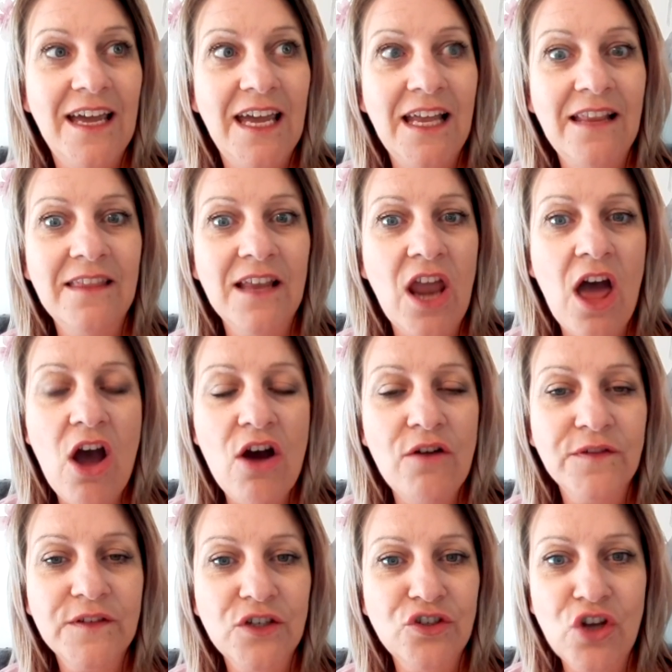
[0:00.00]
in the
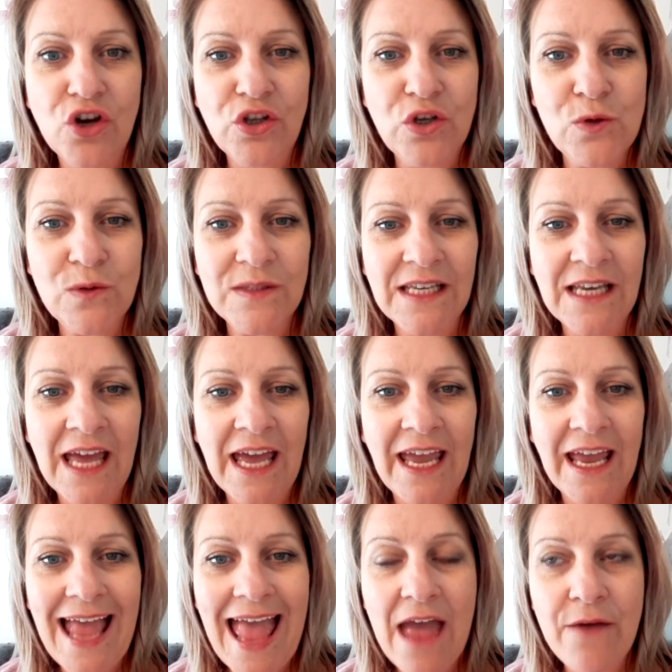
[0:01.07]
loft, not using
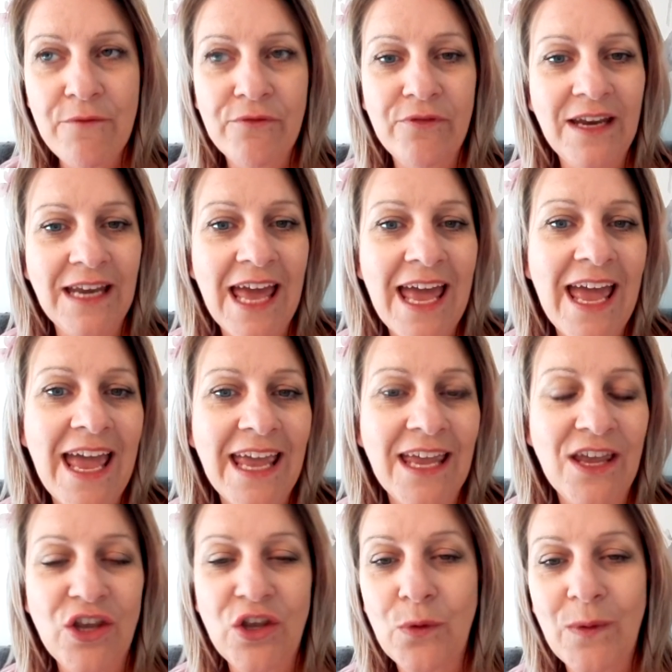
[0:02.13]
it? Every
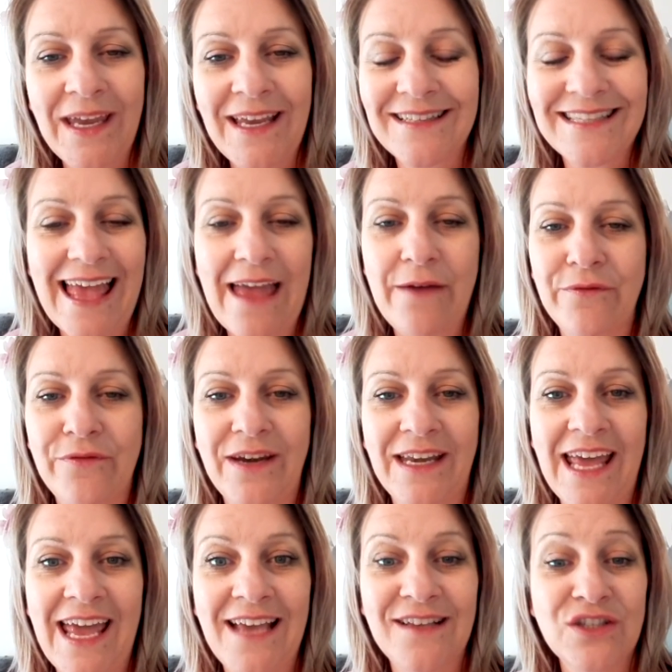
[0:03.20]
day, you eat every
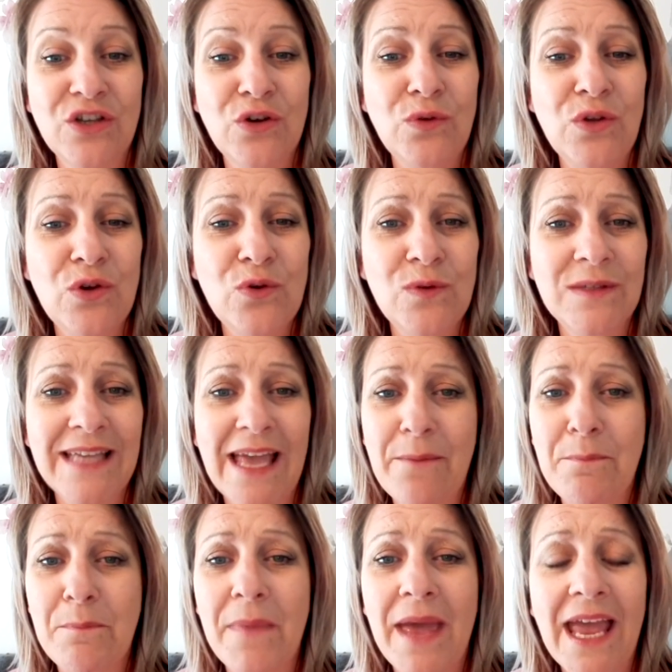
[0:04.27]
day, so use
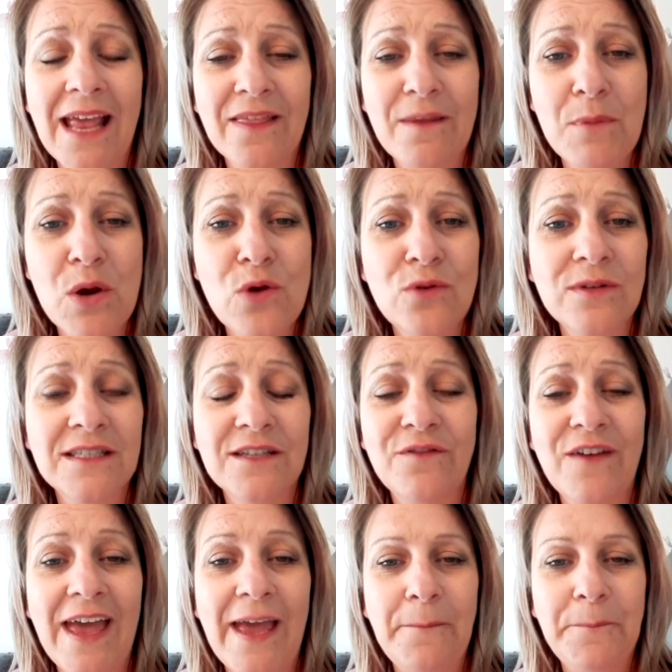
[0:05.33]
it, make the most of
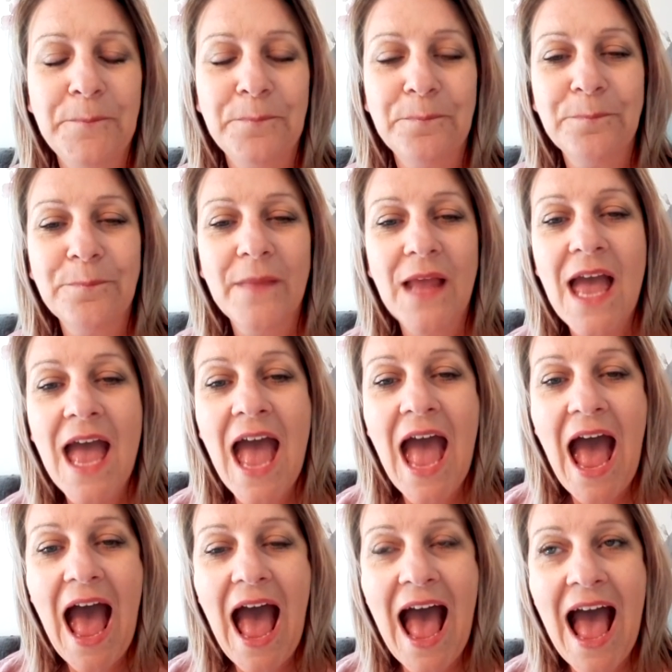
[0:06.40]
it.
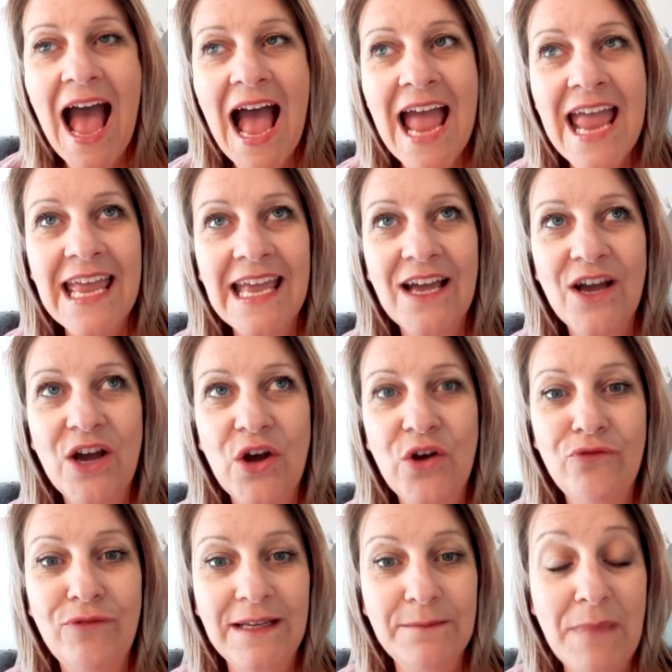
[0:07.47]

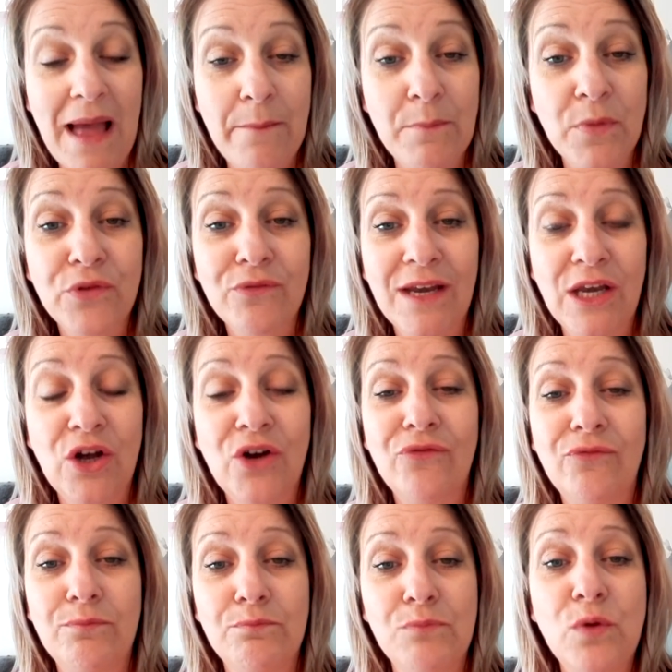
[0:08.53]
My mother-in-law
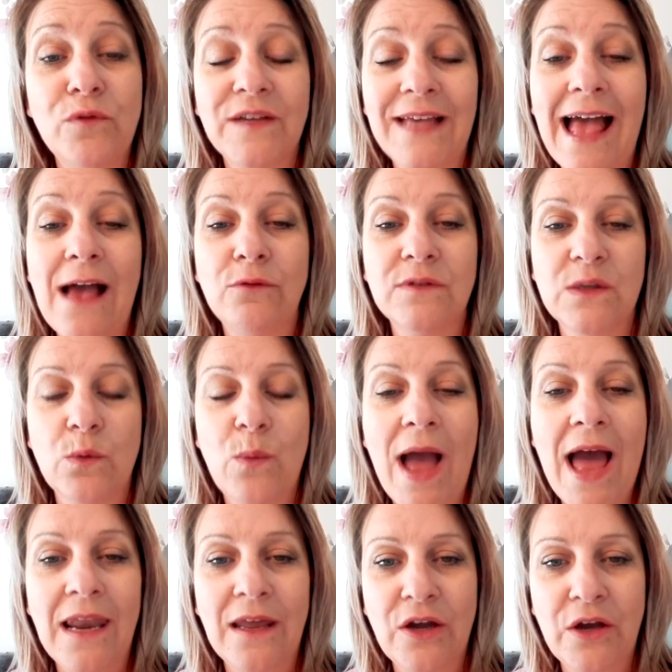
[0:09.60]
moved house a
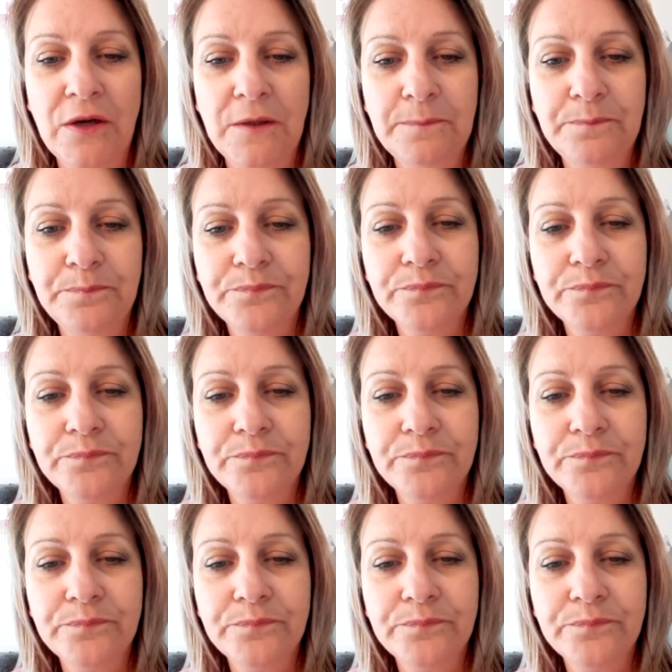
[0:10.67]
while ago,